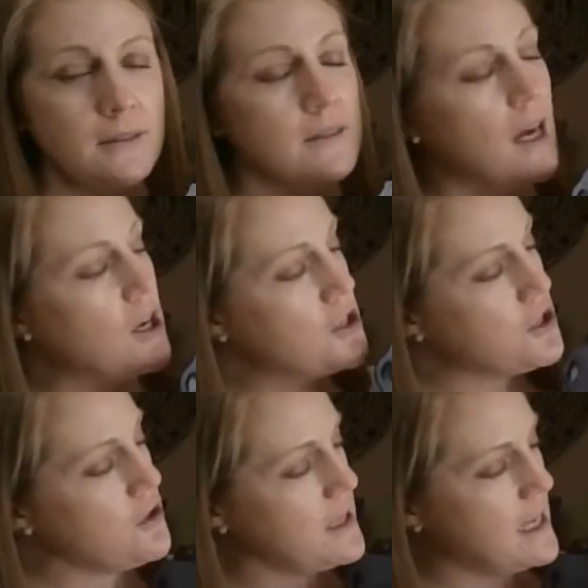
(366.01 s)

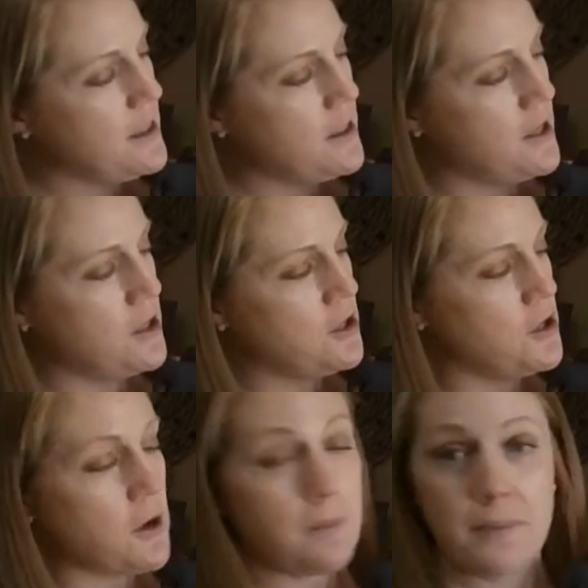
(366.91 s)
Underneath
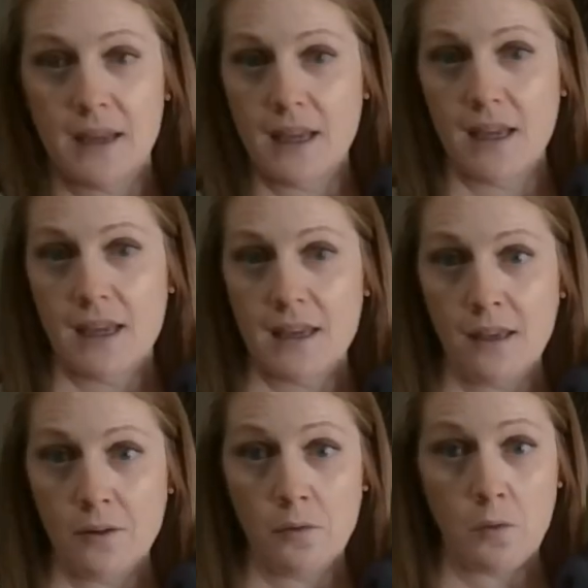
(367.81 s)
your big
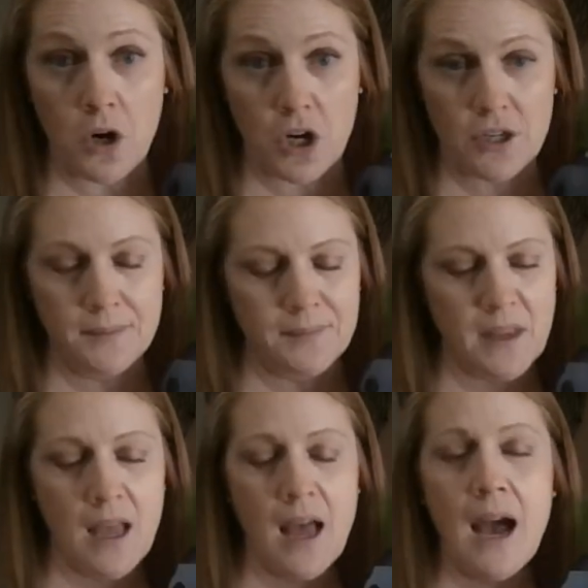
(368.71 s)
word,
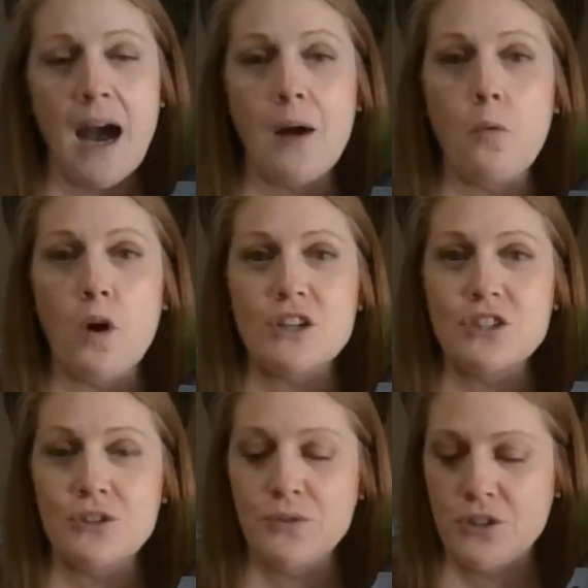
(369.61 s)
I
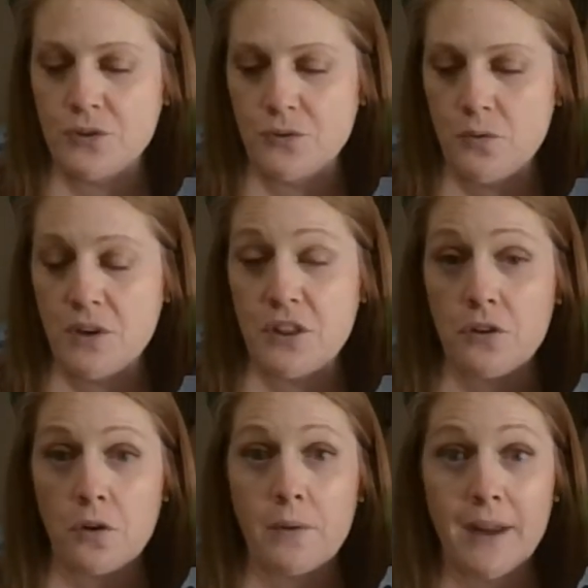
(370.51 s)
want you to, with
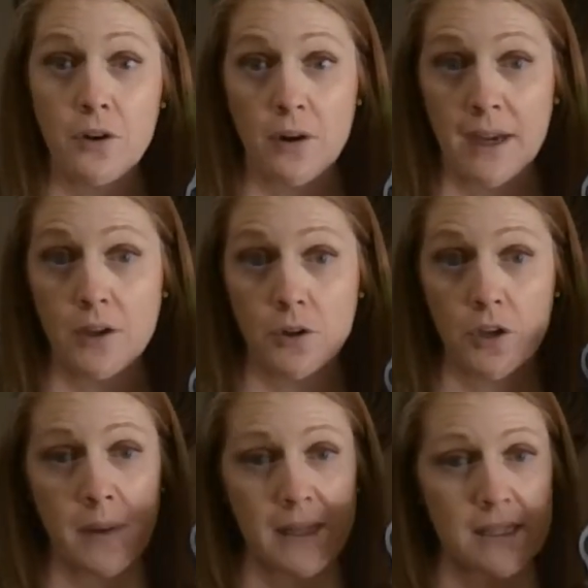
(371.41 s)
your red crayon or
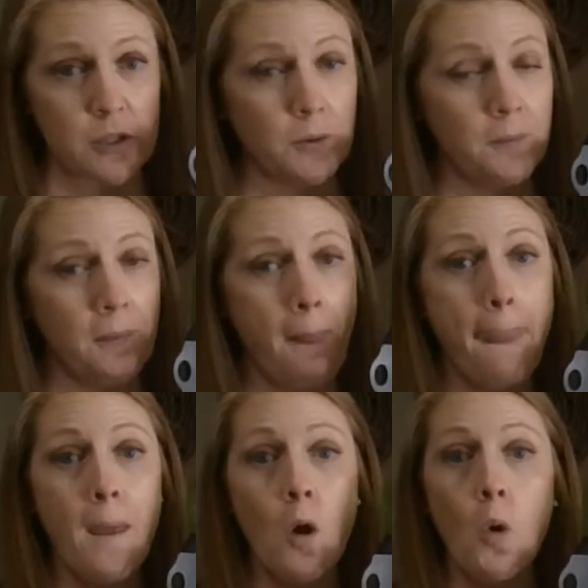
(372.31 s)
your pencil,
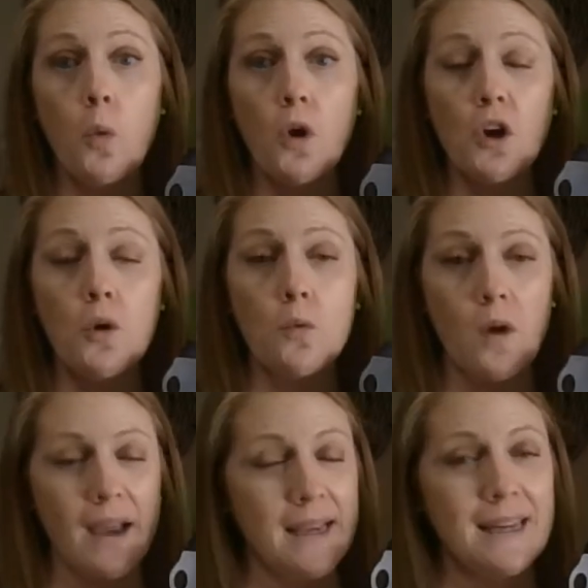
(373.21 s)
we're going to
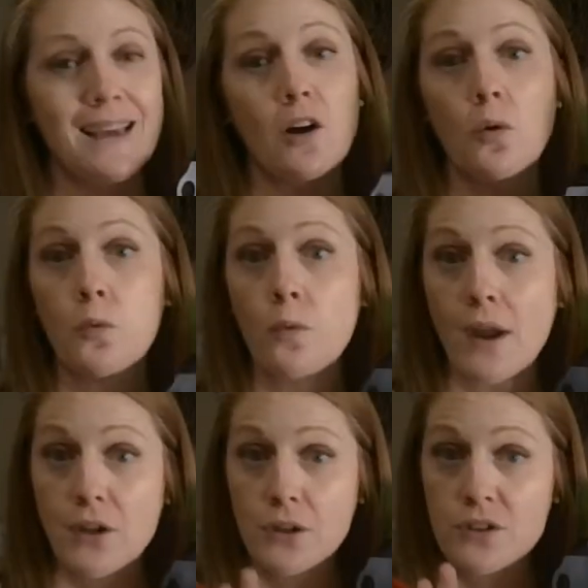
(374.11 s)
write in our
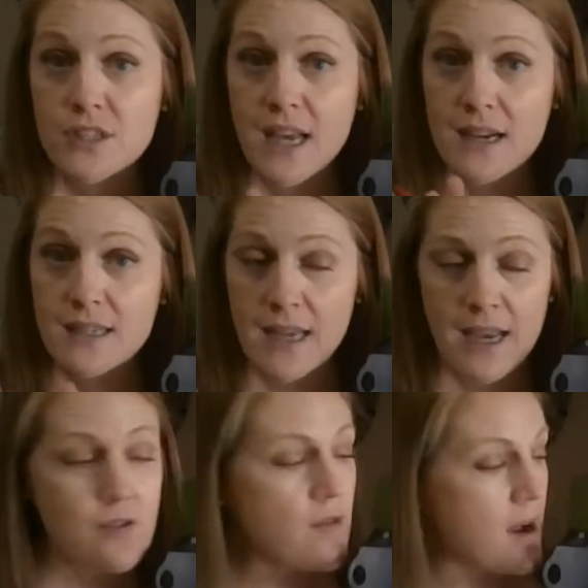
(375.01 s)
regular sized
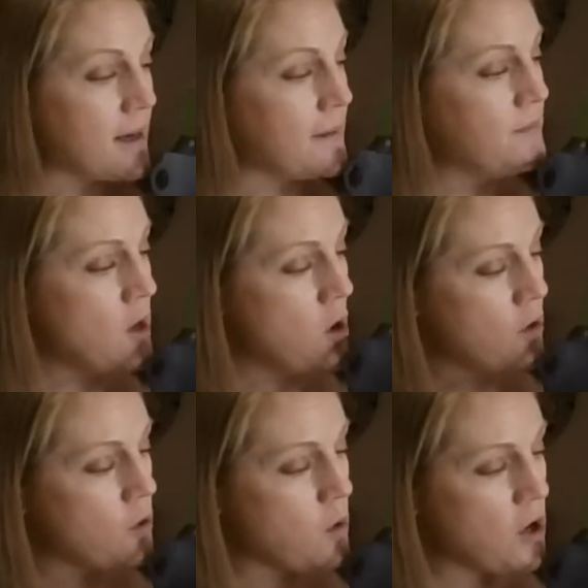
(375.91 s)
handwriting
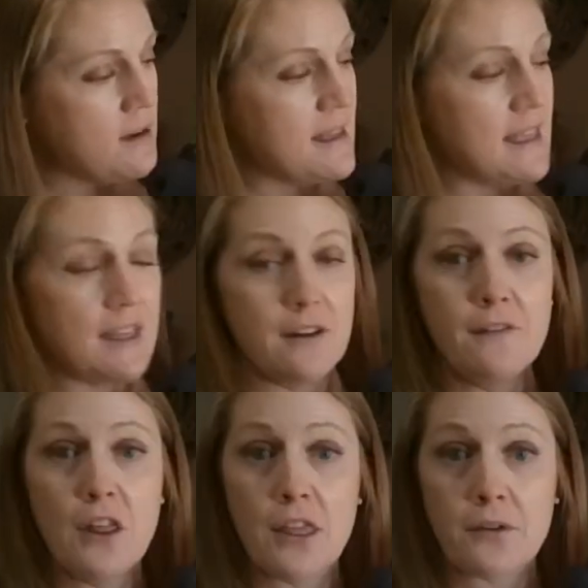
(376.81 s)
the word
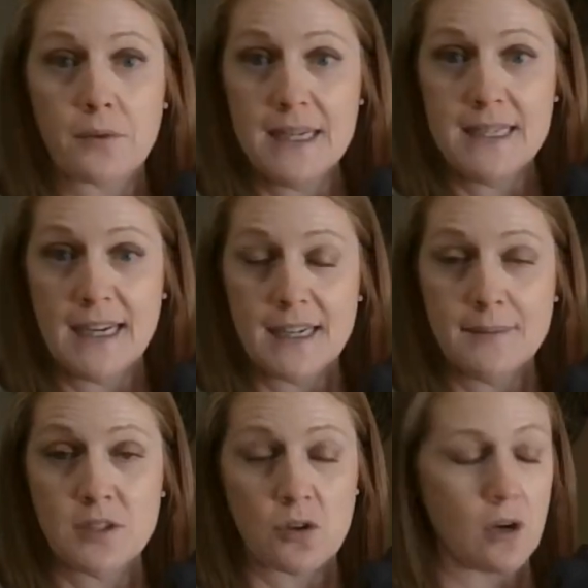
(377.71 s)
give 3
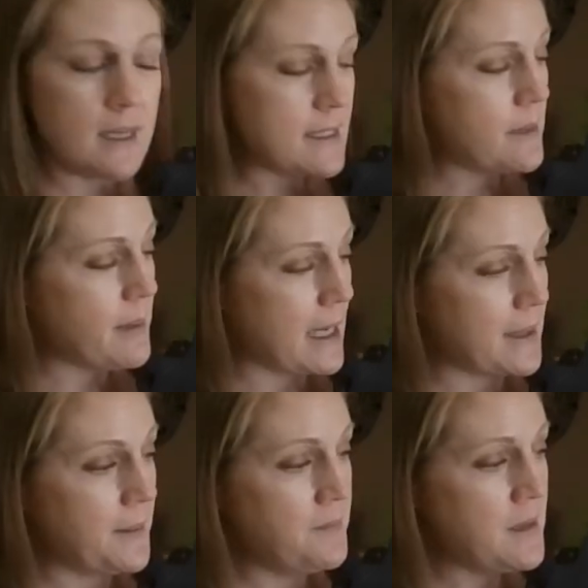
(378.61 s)
times across the
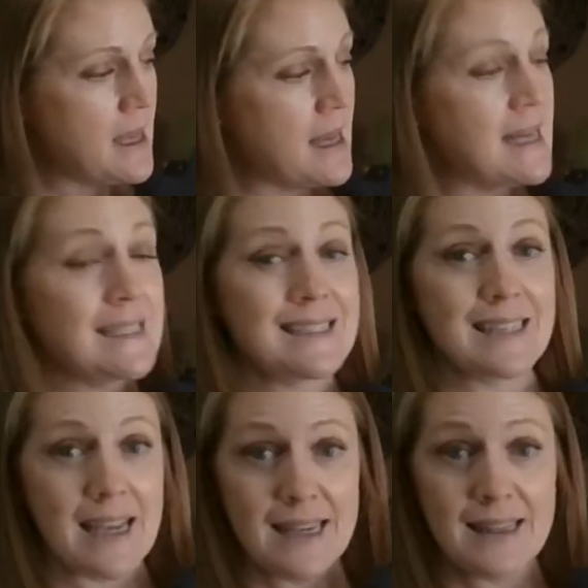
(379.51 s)
bottom,
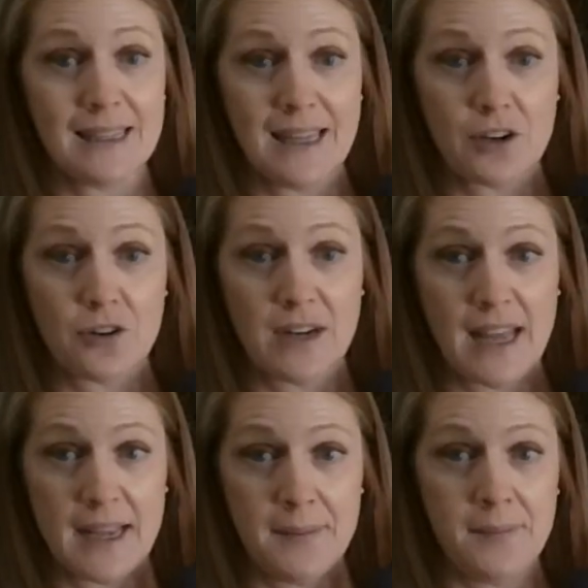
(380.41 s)
saying the letter
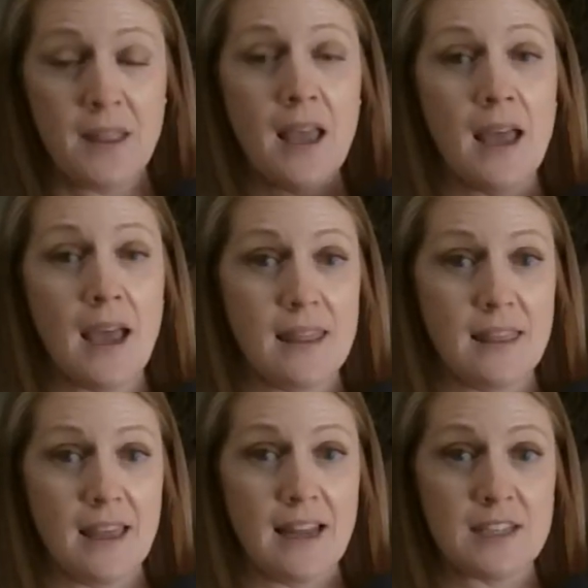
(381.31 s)
name, and
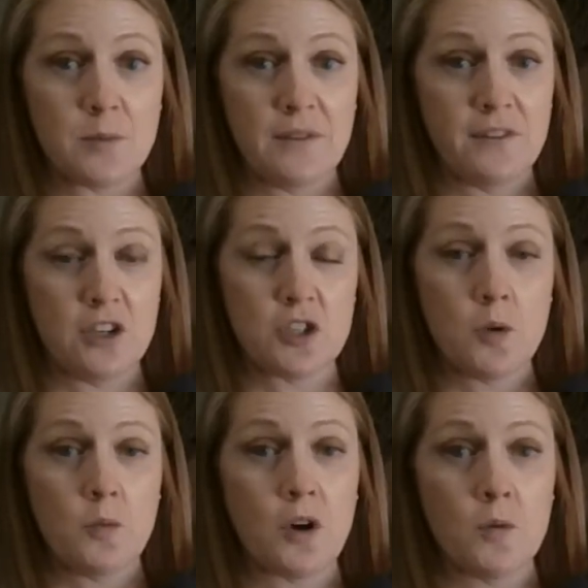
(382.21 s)
then as we finish
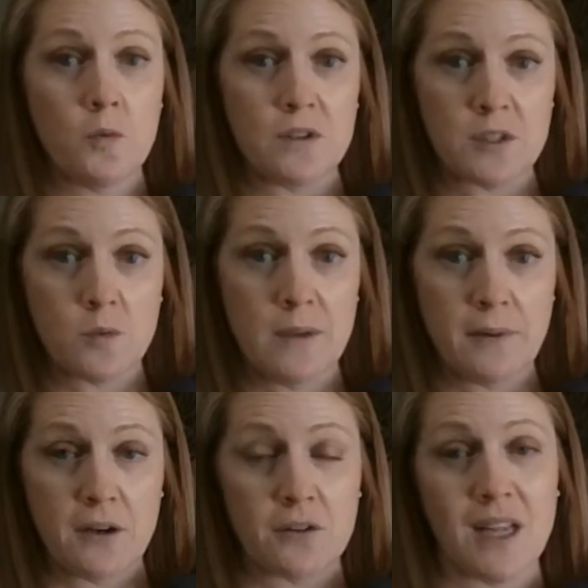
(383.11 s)
the word, we'll sweep
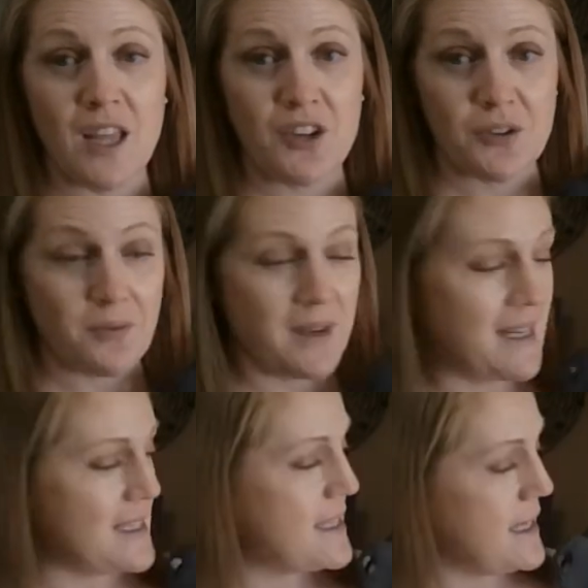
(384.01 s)
underneath to read
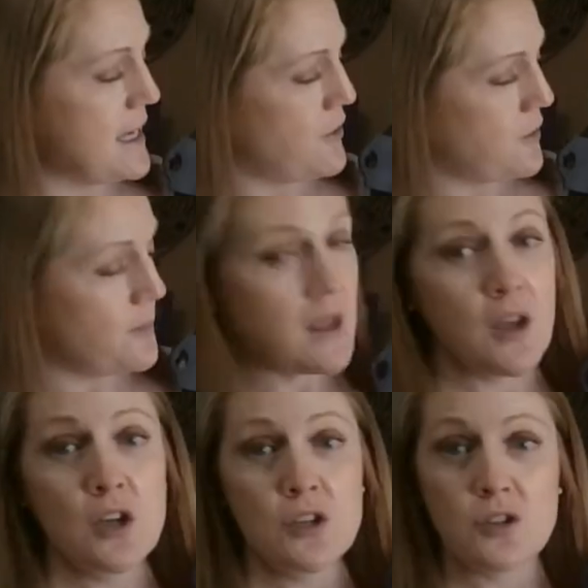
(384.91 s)
it together.
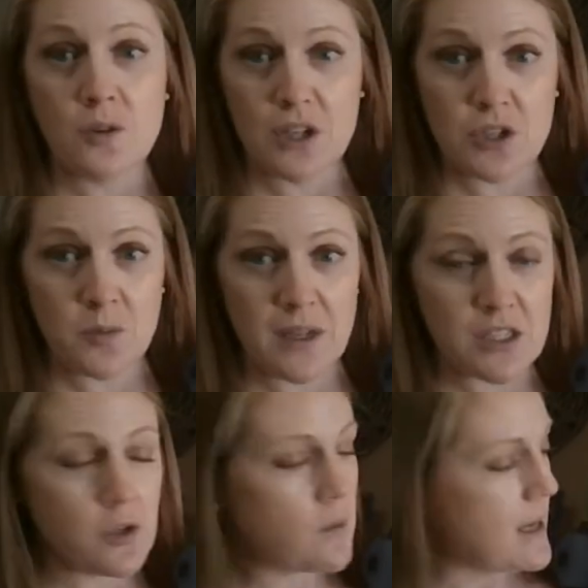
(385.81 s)
So get your
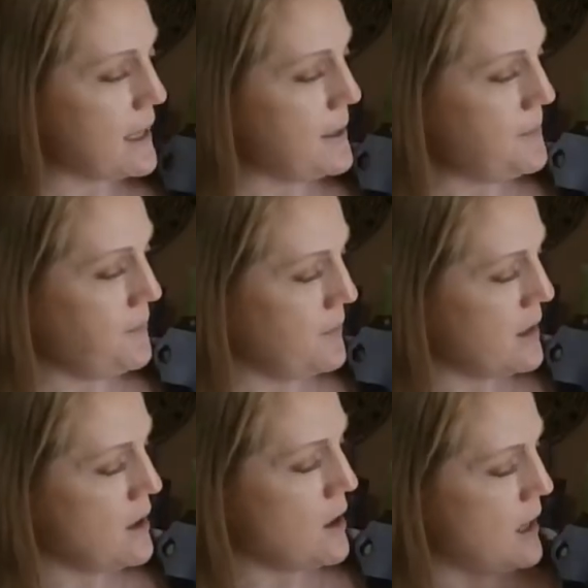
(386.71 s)
pencil ready,
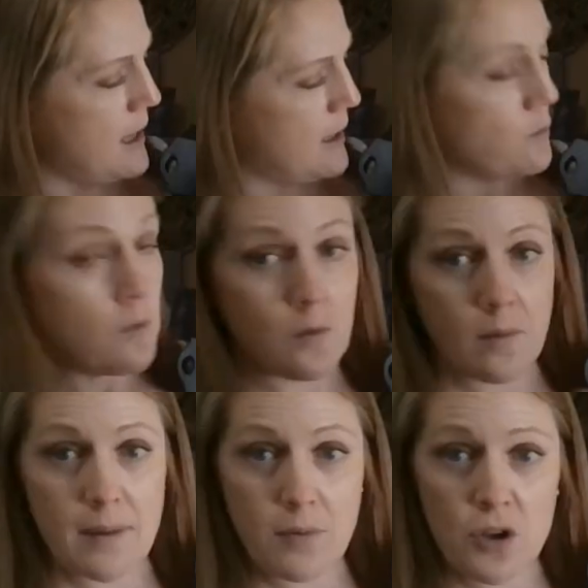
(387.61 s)
and
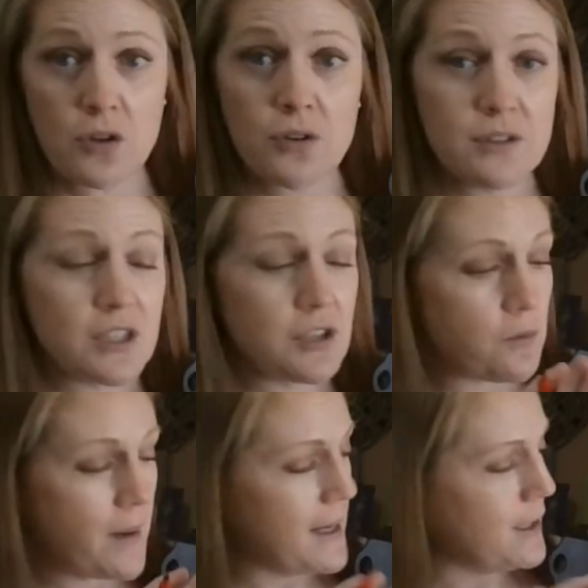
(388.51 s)
remember you're using your
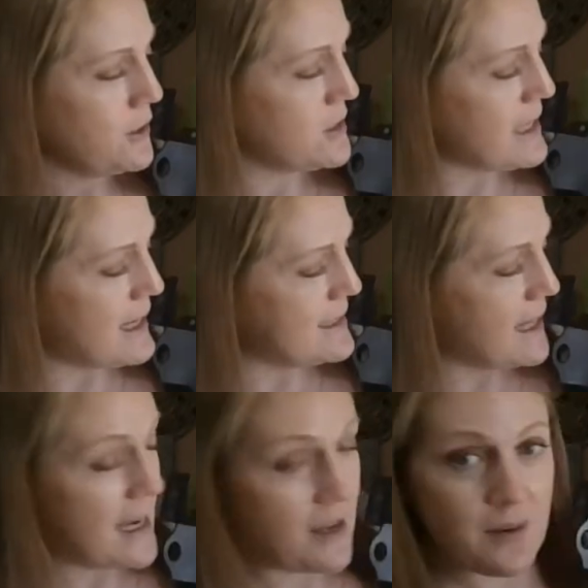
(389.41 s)
regular sized
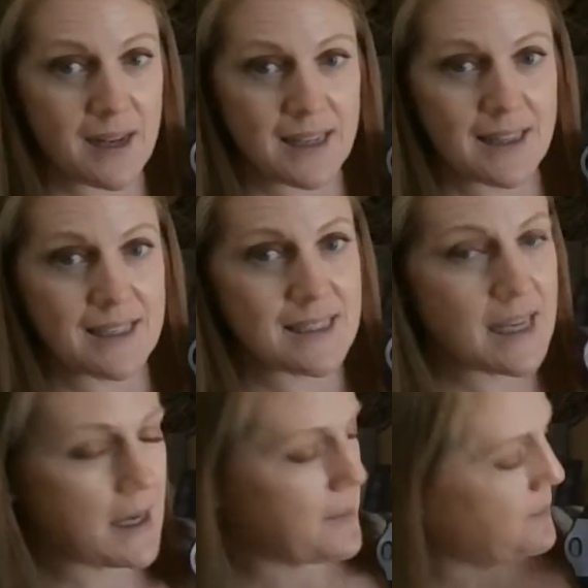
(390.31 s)
handwriting this time.